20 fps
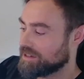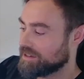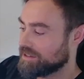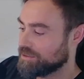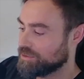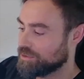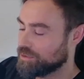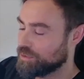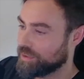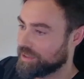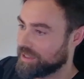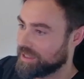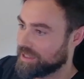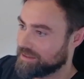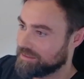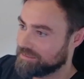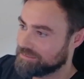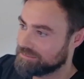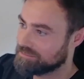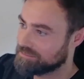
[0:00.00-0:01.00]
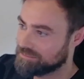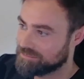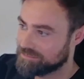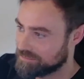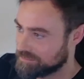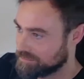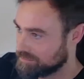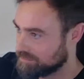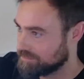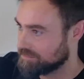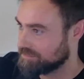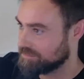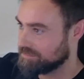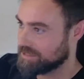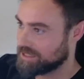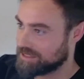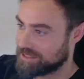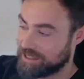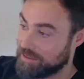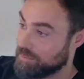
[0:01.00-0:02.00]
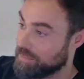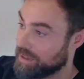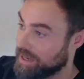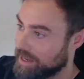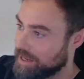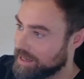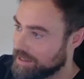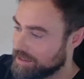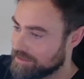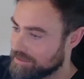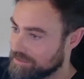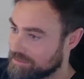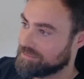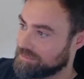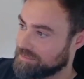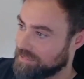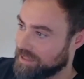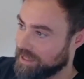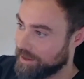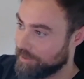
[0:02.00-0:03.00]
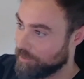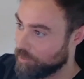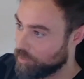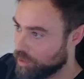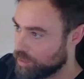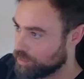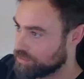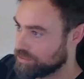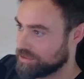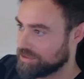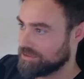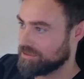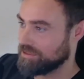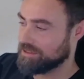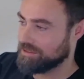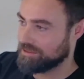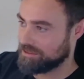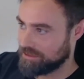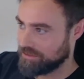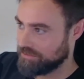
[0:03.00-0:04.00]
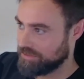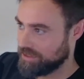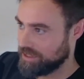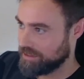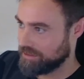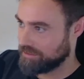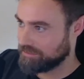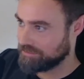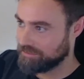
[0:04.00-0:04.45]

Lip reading: are doing, let's say, buying, I won't intervene.